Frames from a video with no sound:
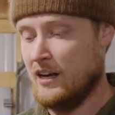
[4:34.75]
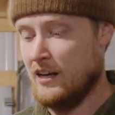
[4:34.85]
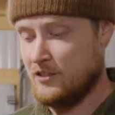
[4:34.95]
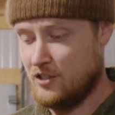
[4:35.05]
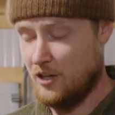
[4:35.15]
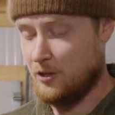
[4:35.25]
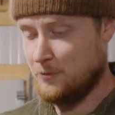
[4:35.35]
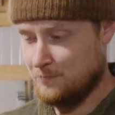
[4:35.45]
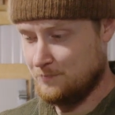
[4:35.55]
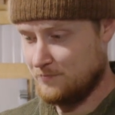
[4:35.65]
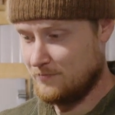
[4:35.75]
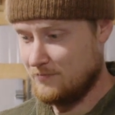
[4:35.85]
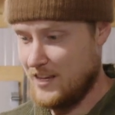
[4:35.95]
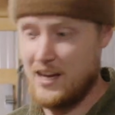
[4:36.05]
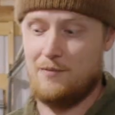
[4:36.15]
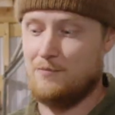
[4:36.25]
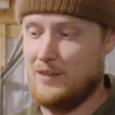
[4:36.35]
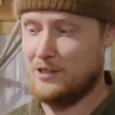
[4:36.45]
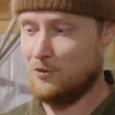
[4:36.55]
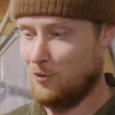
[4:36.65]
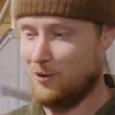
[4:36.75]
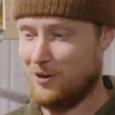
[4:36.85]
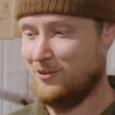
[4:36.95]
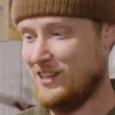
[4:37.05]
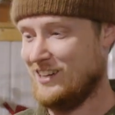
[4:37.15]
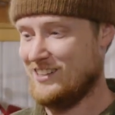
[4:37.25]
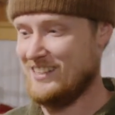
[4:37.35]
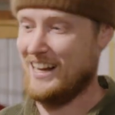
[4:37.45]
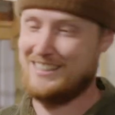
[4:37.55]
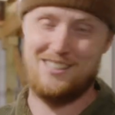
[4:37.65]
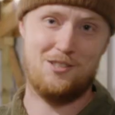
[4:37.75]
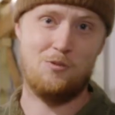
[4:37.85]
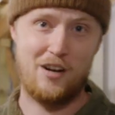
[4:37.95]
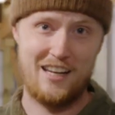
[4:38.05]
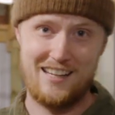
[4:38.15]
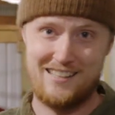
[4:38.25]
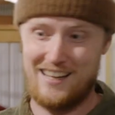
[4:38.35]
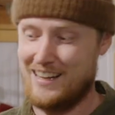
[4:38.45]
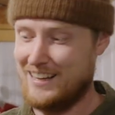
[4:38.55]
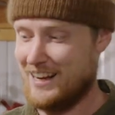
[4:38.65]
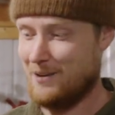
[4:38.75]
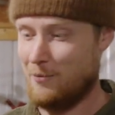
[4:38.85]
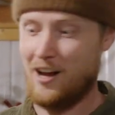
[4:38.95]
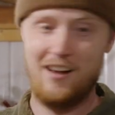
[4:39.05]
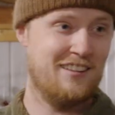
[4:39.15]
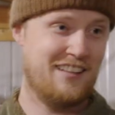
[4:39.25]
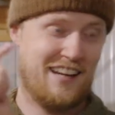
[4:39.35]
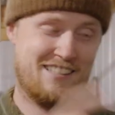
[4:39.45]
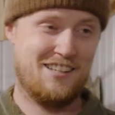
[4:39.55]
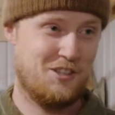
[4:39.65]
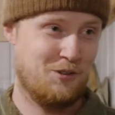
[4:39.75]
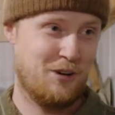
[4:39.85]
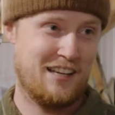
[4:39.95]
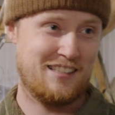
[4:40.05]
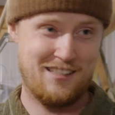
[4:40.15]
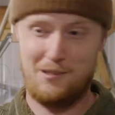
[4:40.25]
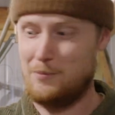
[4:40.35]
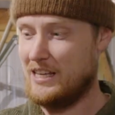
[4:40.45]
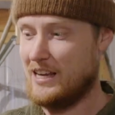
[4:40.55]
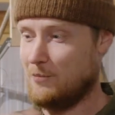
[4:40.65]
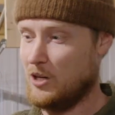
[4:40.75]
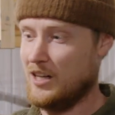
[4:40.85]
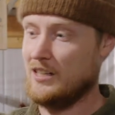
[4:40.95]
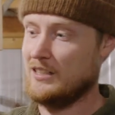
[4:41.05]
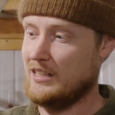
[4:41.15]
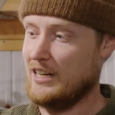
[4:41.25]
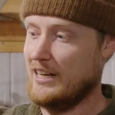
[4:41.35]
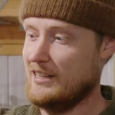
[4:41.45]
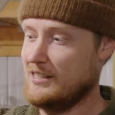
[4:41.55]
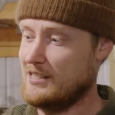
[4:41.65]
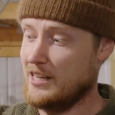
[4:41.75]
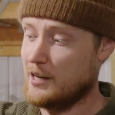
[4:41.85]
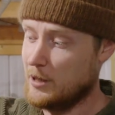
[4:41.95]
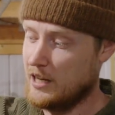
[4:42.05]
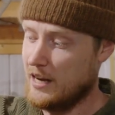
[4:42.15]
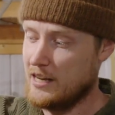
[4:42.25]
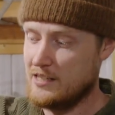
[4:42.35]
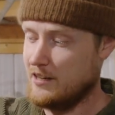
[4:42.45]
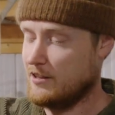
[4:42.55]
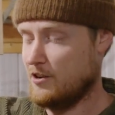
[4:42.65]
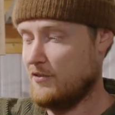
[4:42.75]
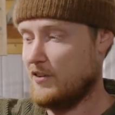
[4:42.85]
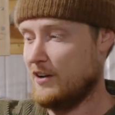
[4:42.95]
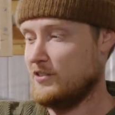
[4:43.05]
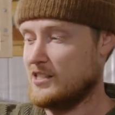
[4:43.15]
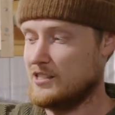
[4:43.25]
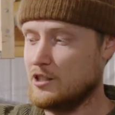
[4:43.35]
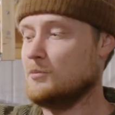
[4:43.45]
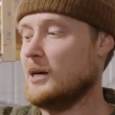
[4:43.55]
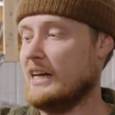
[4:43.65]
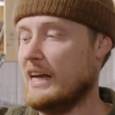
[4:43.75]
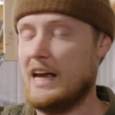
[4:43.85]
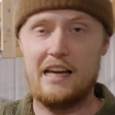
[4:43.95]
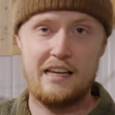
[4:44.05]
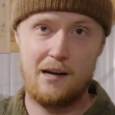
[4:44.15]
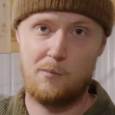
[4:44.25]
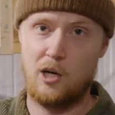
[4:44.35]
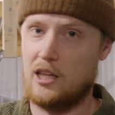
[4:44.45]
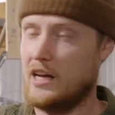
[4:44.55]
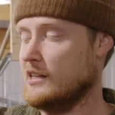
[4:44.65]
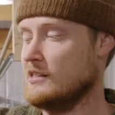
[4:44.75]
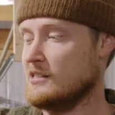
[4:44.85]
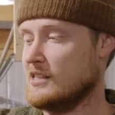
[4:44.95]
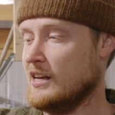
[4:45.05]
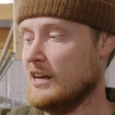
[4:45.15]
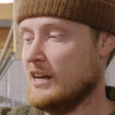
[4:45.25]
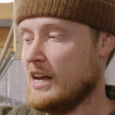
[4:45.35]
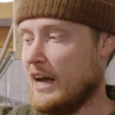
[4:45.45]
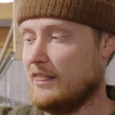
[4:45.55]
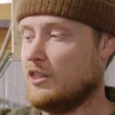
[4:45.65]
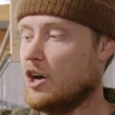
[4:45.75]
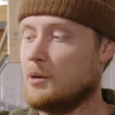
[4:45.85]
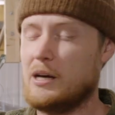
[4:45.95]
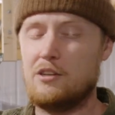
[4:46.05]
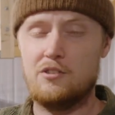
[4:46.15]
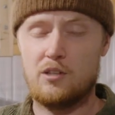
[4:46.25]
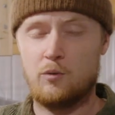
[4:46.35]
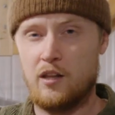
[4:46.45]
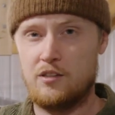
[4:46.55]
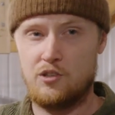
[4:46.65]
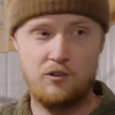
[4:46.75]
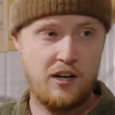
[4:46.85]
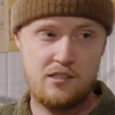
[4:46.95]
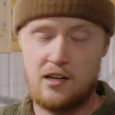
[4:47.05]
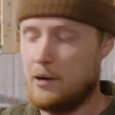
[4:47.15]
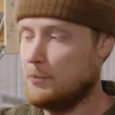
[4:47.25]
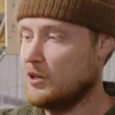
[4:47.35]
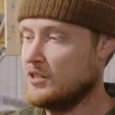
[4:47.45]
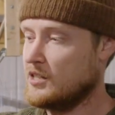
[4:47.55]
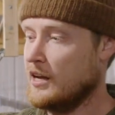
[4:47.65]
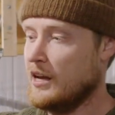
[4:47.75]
So yeah, that's what we're working with here is the XS20 as the A camera, the XH2S as the B camera. The Sigma 18-35 is still my A camera lens. I thought about using one of the Sirui snipers,